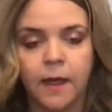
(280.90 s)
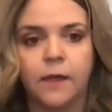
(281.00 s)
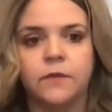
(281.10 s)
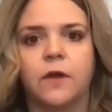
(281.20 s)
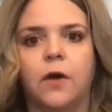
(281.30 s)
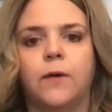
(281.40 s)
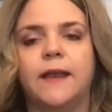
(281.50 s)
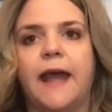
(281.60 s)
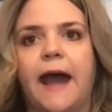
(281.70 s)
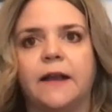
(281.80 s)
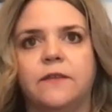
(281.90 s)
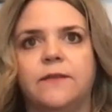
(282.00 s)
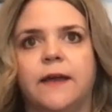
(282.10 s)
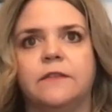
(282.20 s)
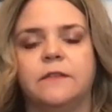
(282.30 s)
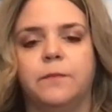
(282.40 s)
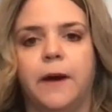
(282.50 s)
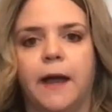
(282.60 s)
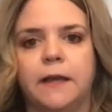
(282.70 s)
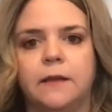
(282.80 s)
So it activates the
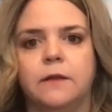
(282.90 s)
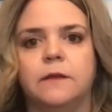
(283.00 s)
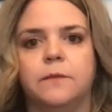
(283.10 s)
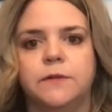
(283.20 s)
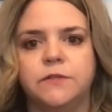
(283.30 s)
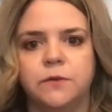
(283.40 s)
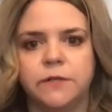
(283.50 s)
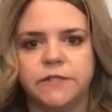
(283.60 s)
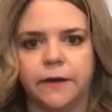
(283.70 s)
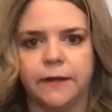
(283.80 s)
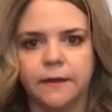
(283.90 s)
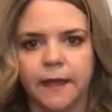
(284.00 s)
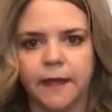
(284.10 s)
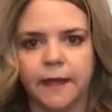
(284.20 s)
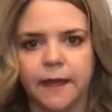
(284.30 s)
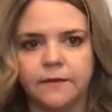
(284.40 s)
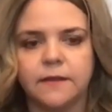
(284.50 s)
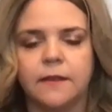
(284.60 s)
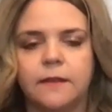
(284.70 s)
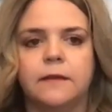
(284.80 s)
pineal, the pituitary glands.
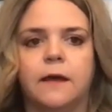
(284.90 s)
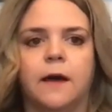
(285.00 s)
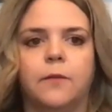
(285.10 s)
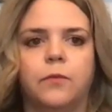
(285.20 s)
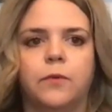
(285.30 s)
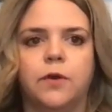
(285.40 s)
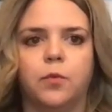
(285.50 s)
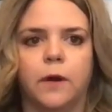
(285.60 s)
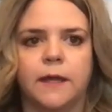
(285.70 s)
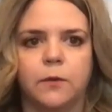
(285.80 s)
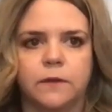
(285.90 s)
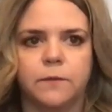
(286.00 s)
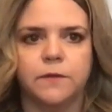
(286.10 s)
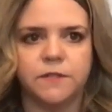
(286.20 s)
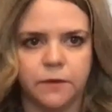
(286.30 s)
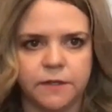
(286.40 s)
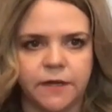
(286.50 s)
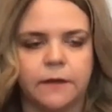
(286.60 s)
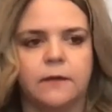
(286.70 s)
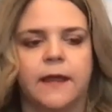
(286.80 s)
And when you're working with the
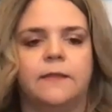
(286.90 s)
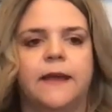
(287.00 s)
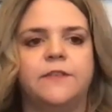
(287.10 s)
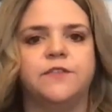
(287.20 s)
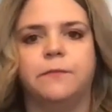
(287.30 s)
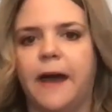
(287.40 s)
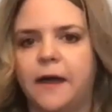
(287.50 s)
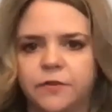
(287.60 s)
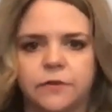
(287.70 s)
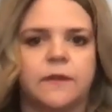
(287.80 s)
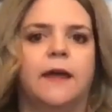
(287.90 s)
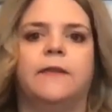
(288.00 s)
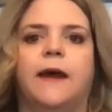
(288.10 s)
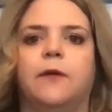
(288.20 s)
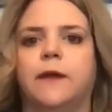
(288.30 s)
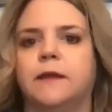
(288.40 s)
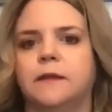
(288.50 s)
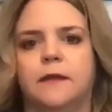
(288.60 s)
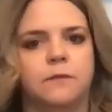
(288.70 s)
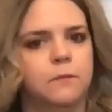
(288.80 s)
pituitary gland, that's your master gland that
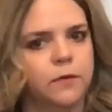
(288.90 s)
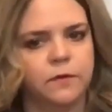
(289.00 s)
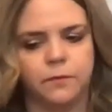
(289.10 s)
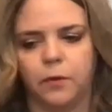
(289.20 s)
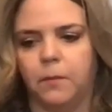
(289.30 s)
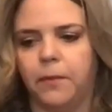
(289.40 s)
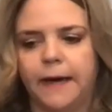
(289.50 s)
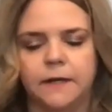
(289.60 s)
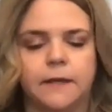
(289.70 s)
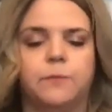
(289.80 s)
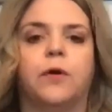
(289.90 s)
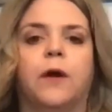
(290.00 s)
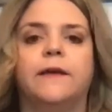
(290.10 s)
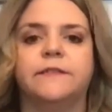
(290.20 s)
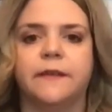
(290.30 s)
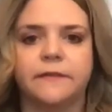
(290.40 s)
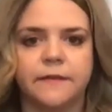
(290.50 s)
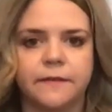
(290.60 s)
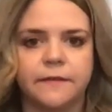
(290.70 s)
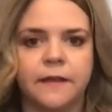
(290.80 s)
regulates multiple bodily
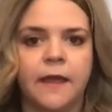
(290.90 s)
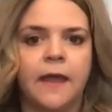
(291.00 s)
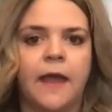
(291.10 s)
processes.